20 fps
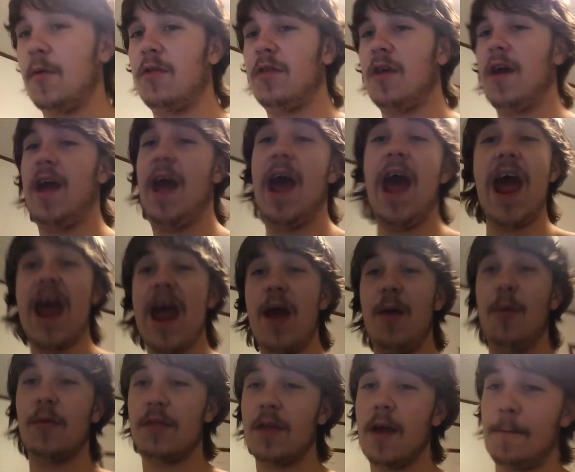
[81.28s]
would say, "Hey,
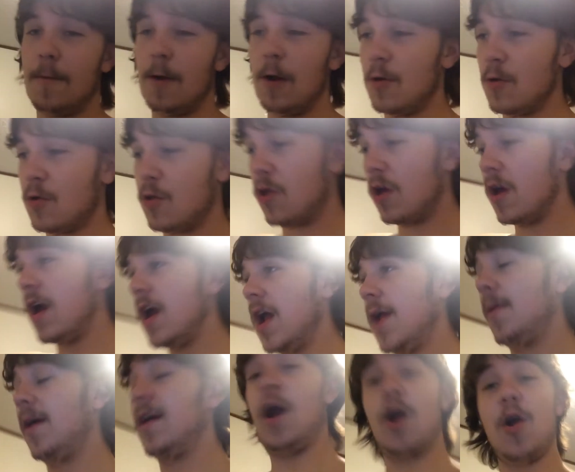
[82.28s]
what's up, Urch?"
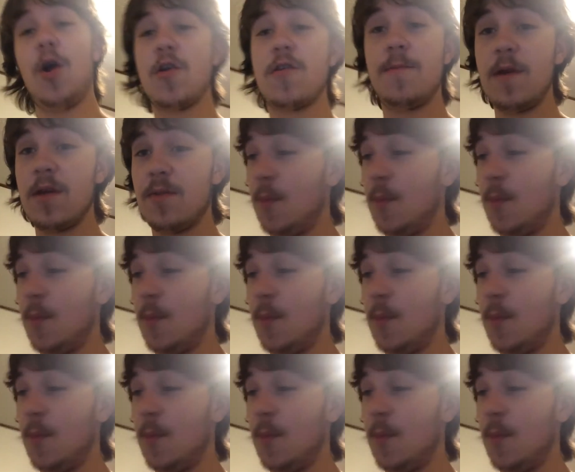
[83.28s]
Like Urch be